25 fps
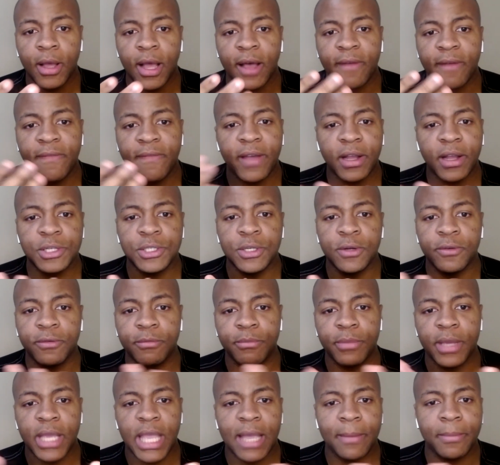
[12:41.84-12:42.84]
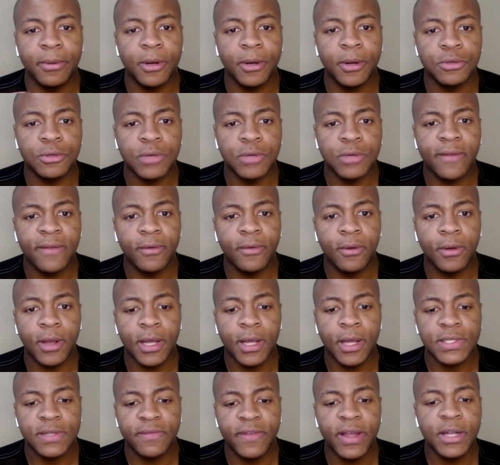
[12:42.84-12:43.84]
affect you from being able to travel?
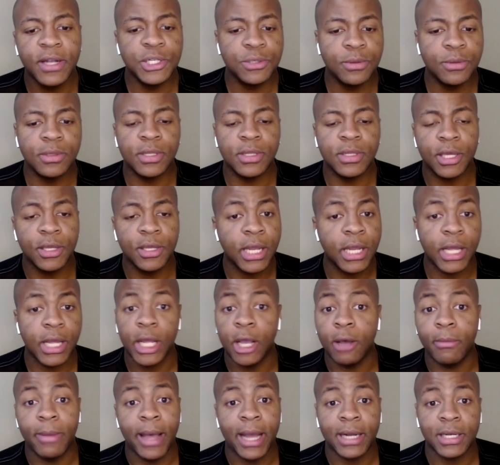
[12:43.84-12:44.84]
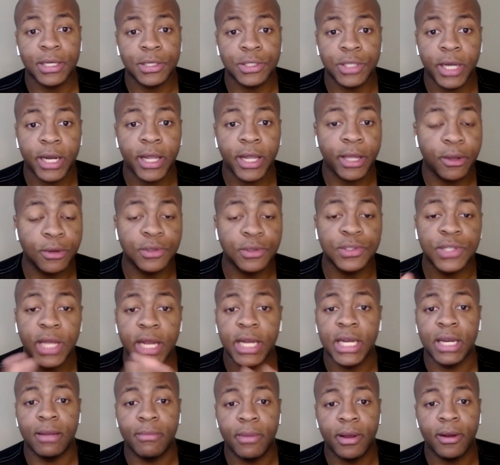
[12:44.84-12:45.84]
Because eventually you didn't go back to China, like you
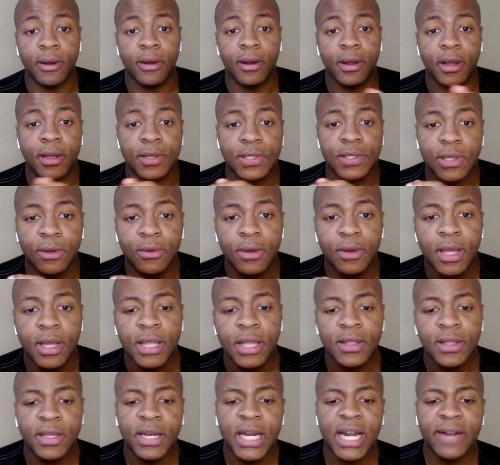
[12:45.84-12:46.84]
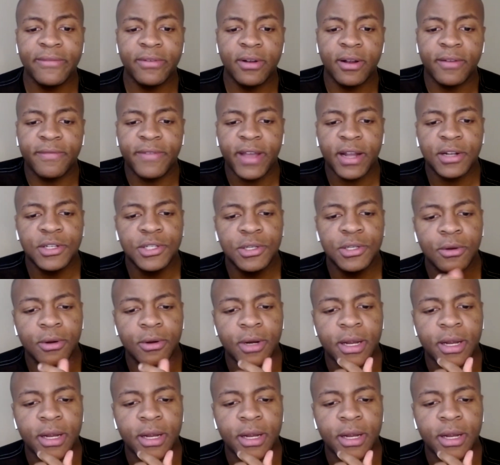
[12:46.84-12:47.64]
stayed in America. So did it ever affect you or